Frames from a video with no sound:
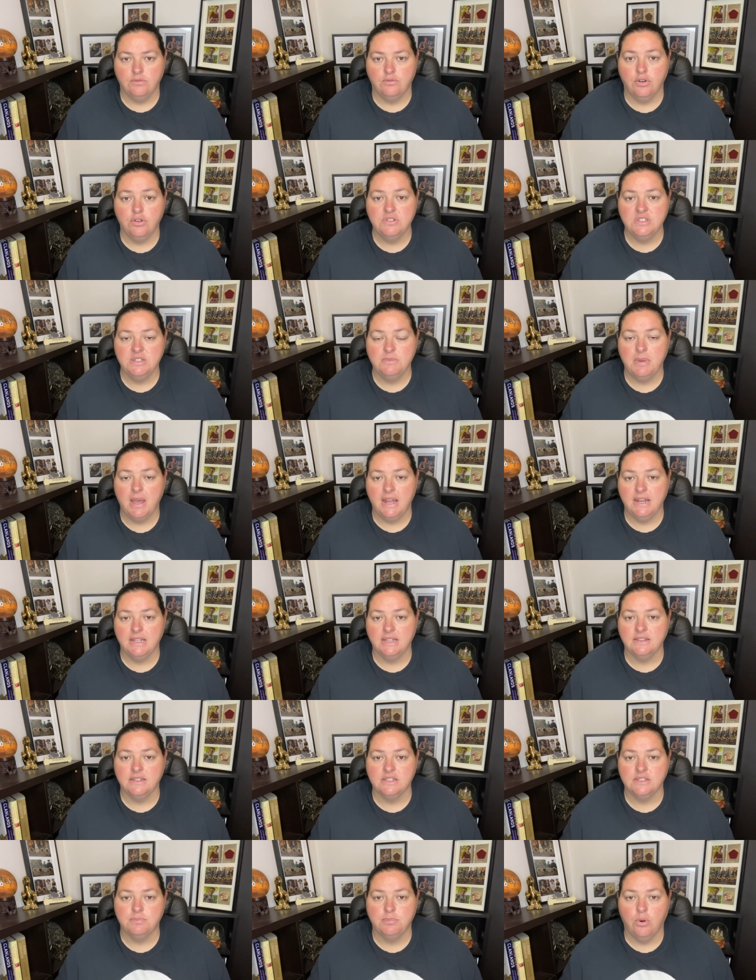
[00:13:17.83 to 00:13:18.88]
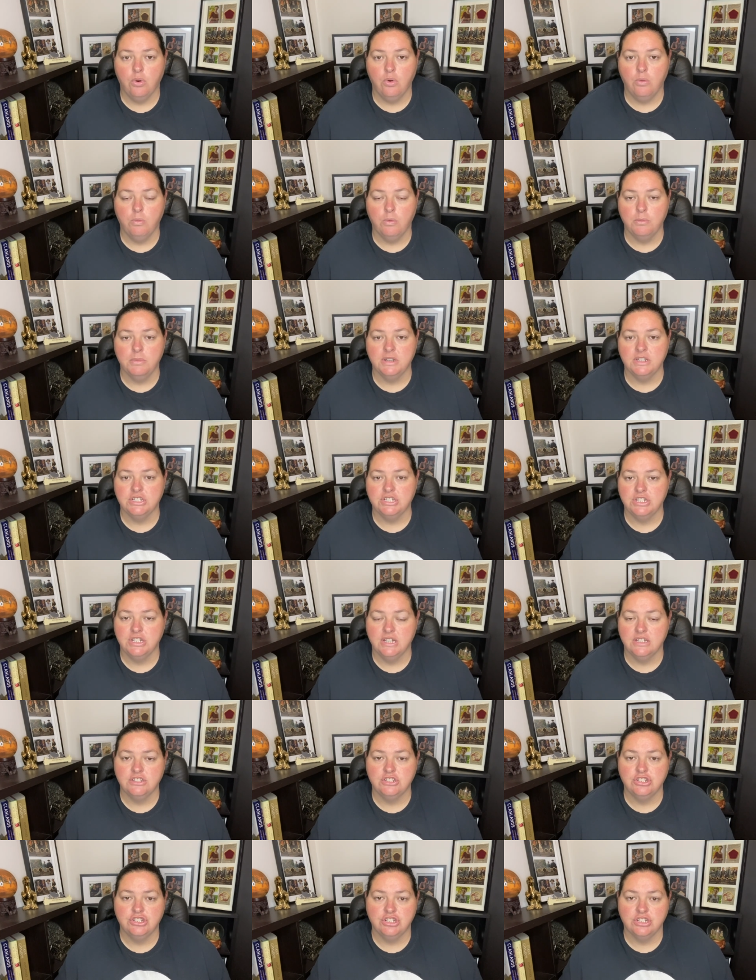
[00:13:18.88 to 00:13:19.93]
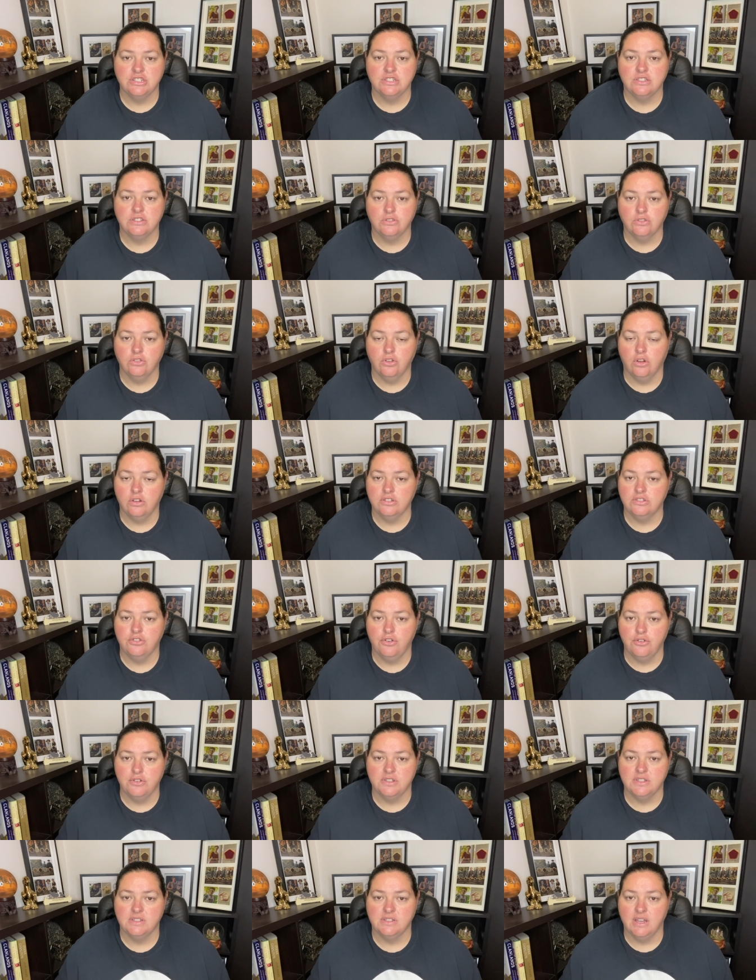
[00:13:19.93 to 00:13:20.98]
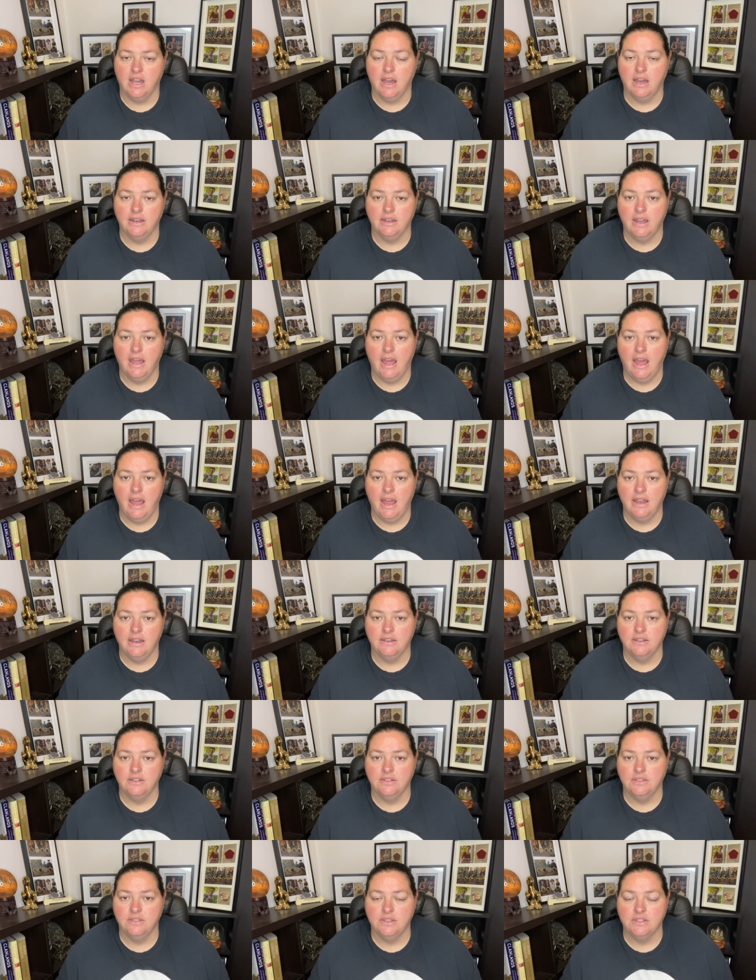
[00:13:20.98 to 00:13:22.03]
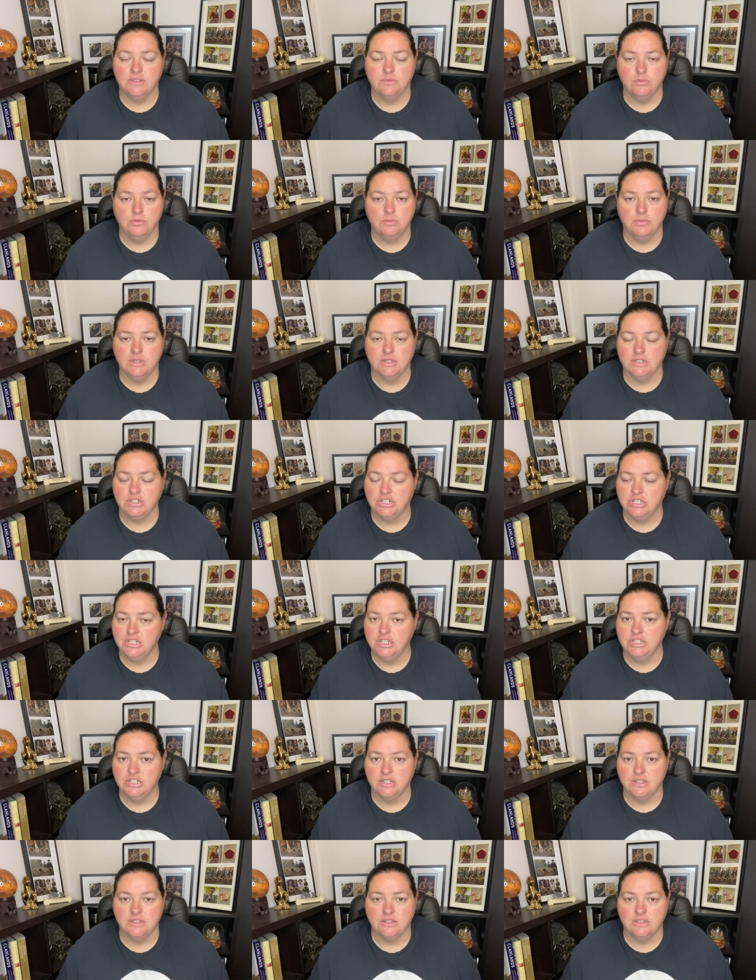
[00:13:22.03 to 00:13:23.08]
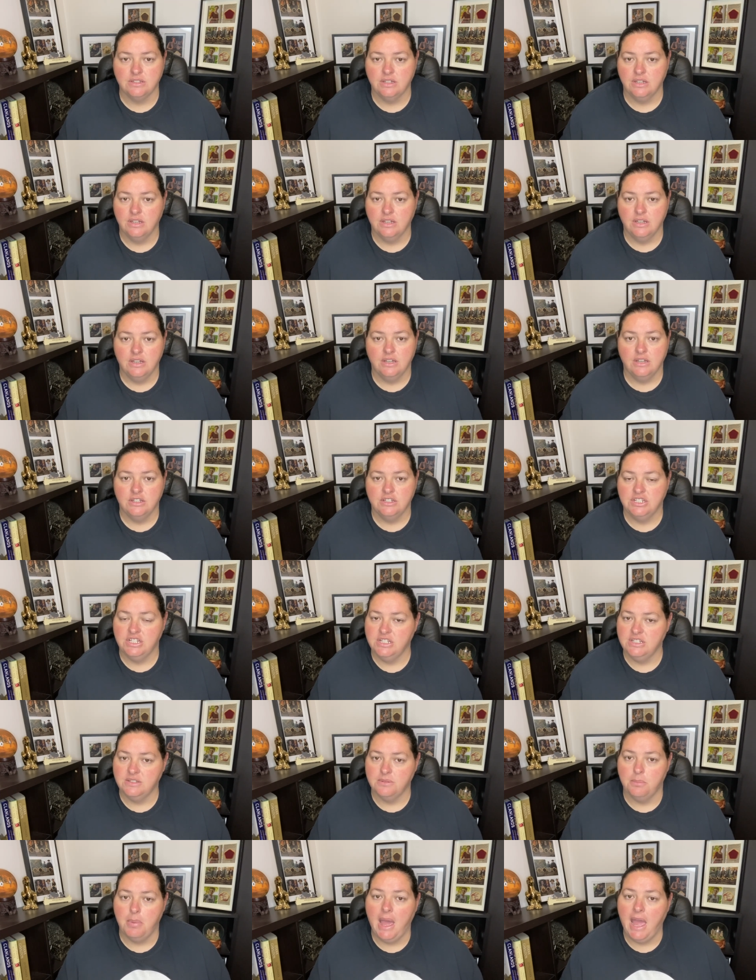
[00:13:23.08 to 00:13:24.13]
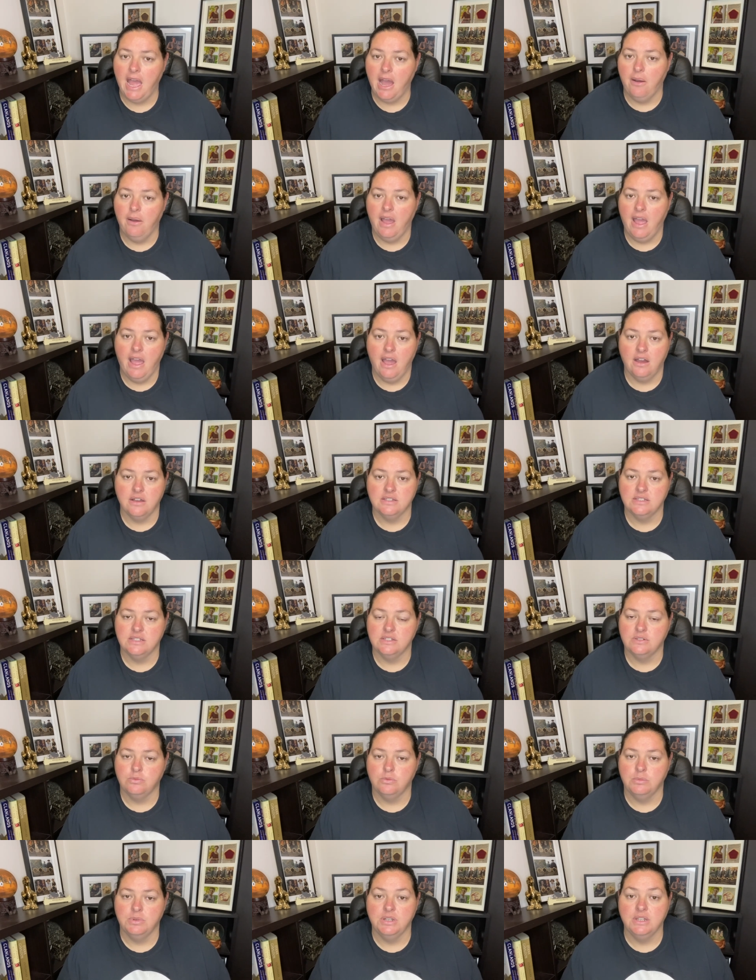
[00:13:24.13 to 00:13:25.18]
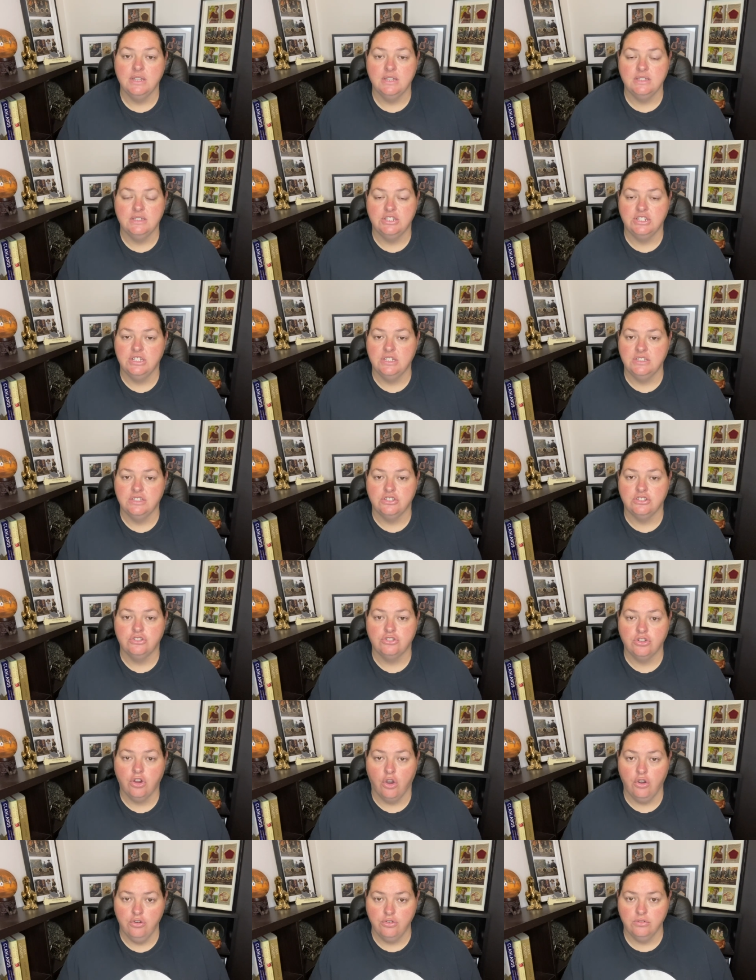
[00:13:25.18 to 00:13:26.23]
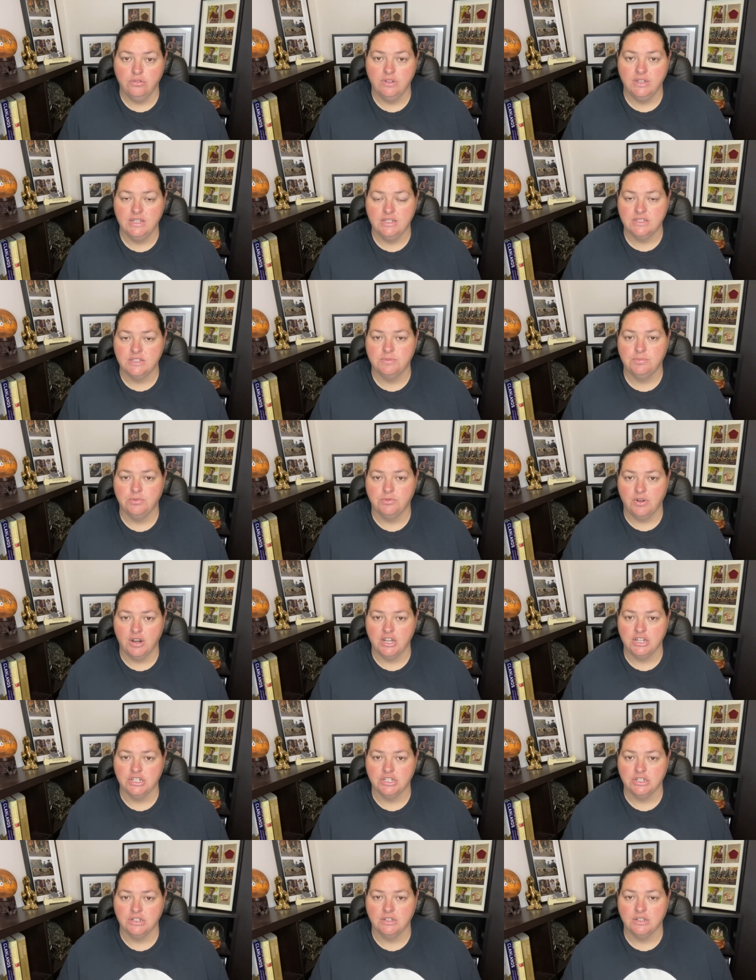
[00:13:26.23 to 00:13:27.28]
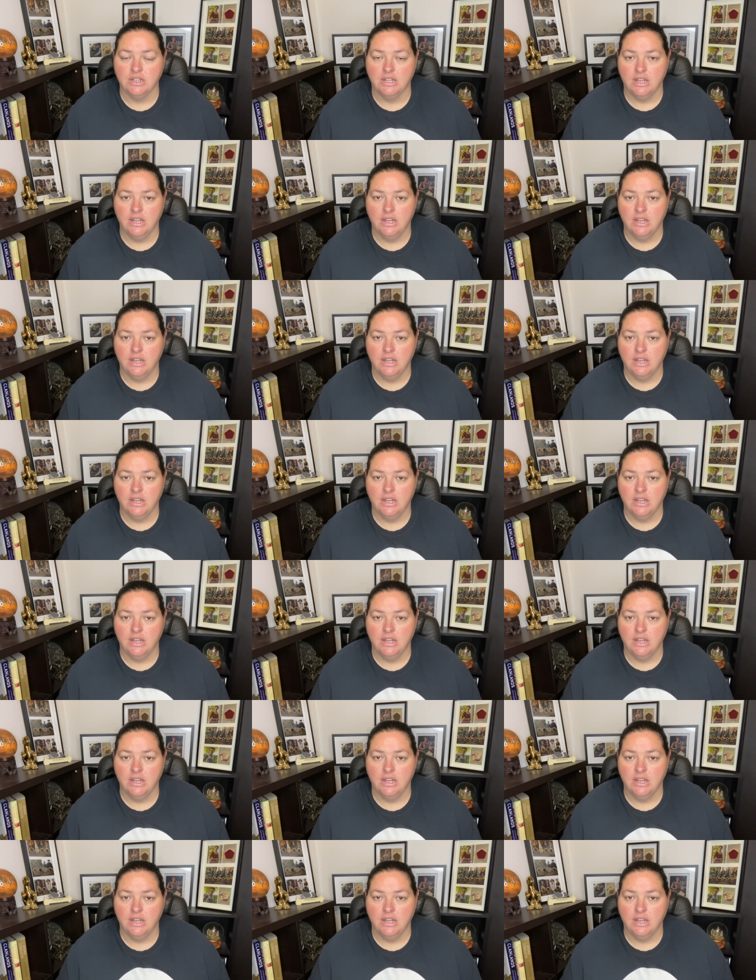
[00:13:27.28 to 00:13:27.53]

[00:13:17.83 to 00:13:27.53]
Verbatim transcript: Rosie Batty, this poor woman, she has just lost her son and this woman, she just, she's a powerhouse. This woman, she's a total inspiration.